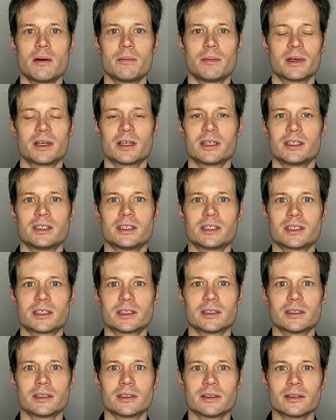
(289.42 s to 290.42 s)

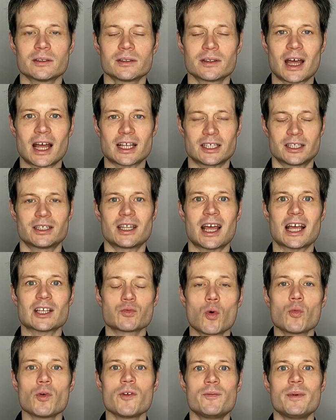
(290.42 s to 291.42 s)
because that's
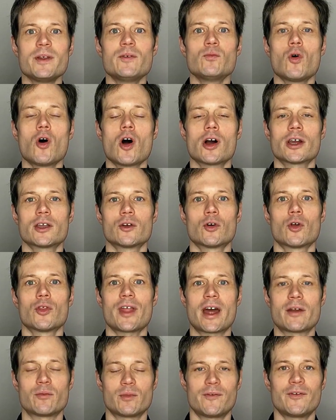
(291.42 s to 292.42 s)
what we've been working on
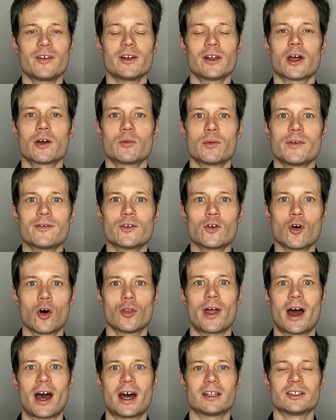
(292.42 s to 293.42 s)
then. We feel like we've
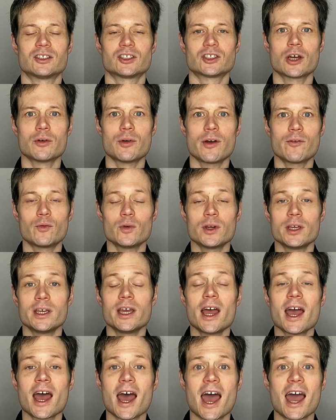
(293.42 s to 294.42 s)
got that. And so if we
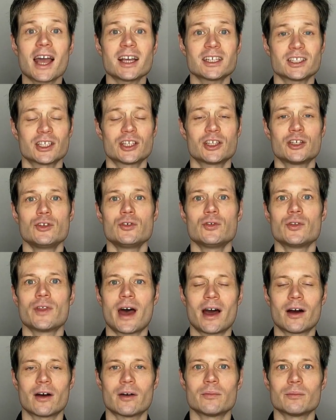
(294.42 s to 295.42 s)
execute
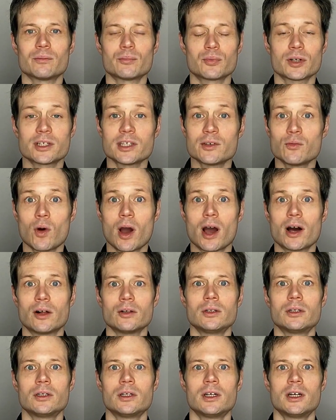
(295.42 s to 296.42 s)
that pretty
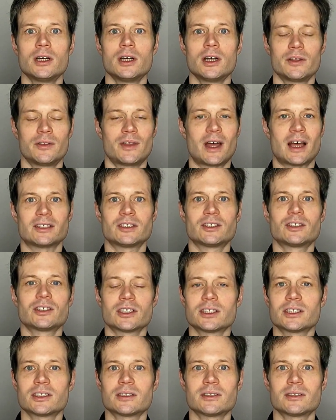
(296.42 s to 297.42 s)
well, that's
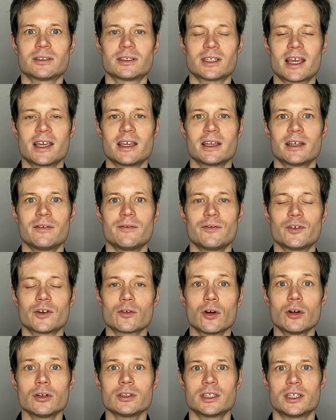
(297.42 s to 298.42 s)
just taken for
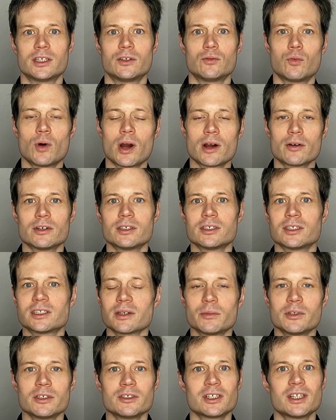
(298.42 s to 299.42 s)
granted. Whereas
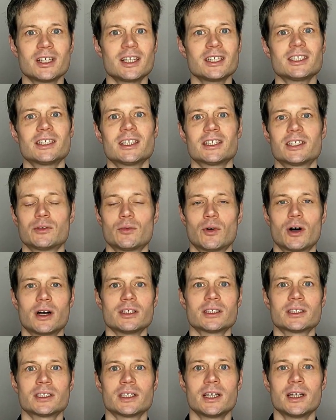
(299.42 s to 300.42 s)
someone who's listening to
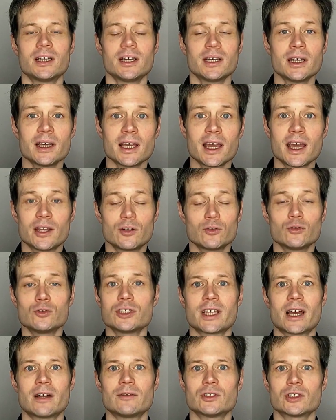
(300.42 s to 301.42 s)
us it all
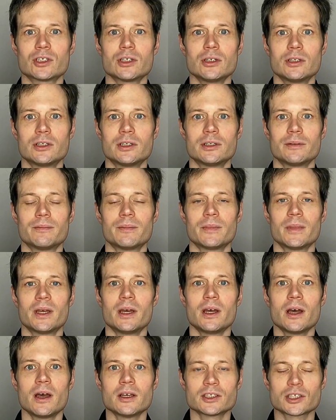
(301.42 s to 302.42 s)
sounds good.
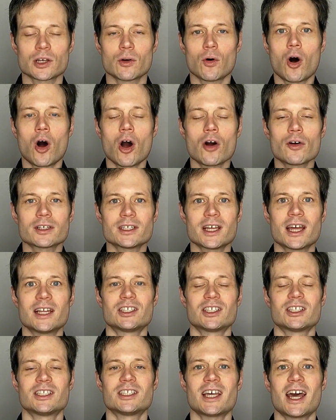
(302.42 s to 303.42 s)
So our
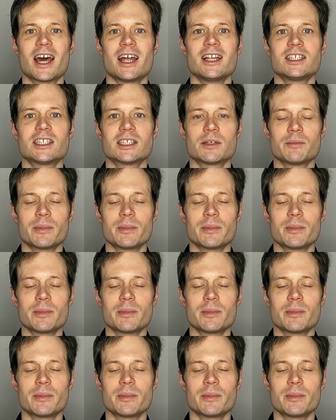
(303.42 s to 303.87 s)
attention tends to